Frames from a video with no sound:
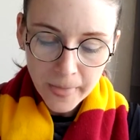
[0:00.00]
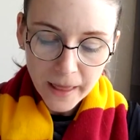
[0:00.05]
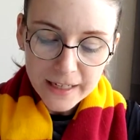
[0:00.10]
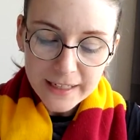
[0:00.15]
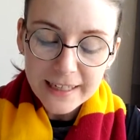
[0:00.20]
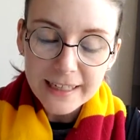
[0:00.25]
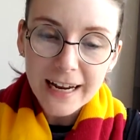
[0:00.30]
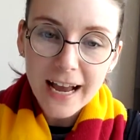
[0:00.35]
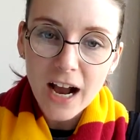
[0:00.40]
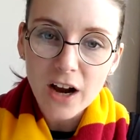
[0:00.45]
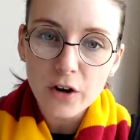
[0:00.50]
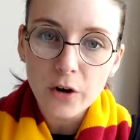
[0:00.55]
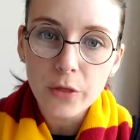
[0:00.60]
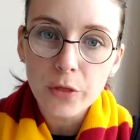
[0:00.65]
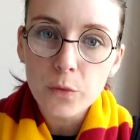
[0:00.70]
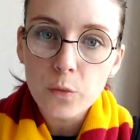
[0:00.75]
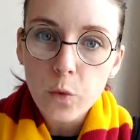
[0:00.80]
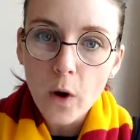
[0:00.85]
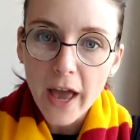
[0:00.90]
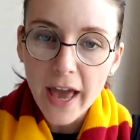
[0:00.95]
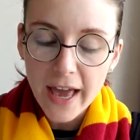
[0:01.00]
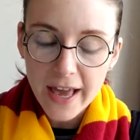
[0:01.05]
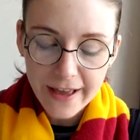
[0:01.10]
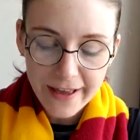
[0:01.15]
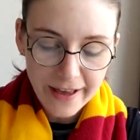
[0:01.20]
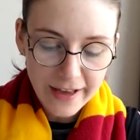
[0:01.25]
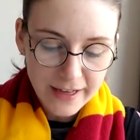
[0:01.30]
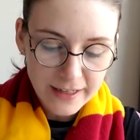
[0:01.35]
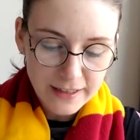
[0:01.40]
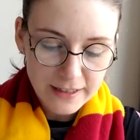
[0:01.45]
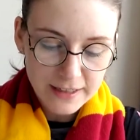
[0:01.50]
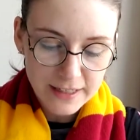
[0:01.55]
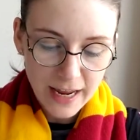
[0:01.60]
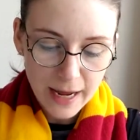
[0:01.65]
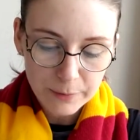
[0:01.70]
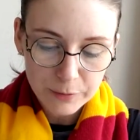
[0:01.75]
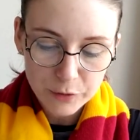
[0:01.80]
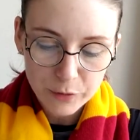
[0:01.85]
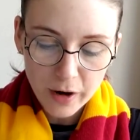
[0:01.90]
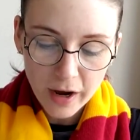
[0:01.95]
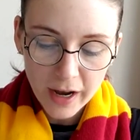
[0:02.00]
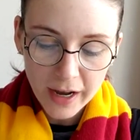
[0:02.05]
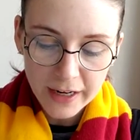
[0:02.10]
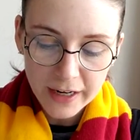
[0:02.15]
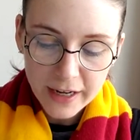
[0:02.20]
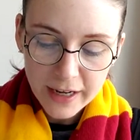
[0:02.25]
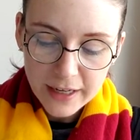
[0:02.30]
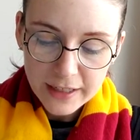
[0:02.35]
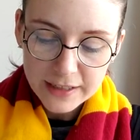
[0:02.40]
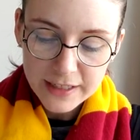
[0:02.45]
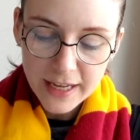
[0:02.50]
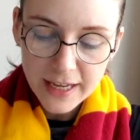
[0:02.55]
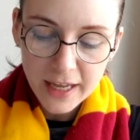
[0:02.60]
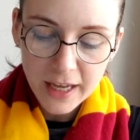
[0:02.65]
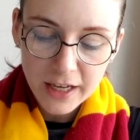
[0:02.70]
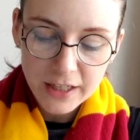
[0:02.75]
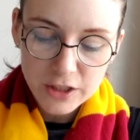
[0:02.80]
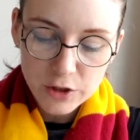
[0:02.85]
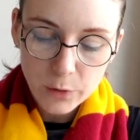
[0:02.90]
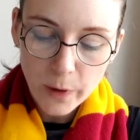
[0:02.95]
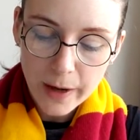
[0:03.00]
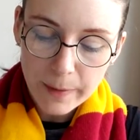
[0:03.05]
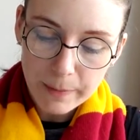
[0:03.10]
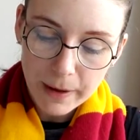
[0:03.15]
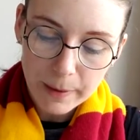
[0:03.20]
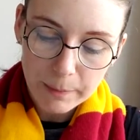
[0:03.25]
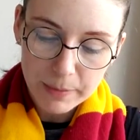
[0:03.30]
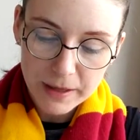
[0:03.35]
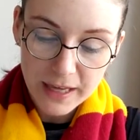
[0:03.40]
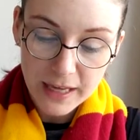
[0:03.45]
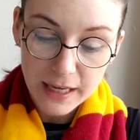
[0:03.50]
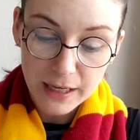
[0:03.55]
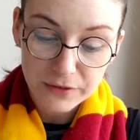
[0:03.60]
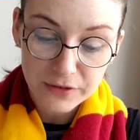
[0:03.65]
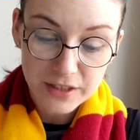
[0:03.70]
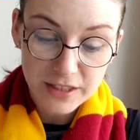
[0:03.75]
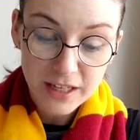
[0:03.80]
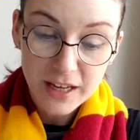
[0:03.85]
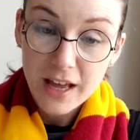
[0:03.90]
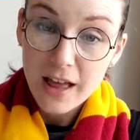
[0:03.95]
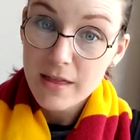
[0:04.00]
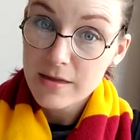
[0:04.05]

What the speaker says: "Get out of the way," snapped Ron, taking a swipe at Peeves.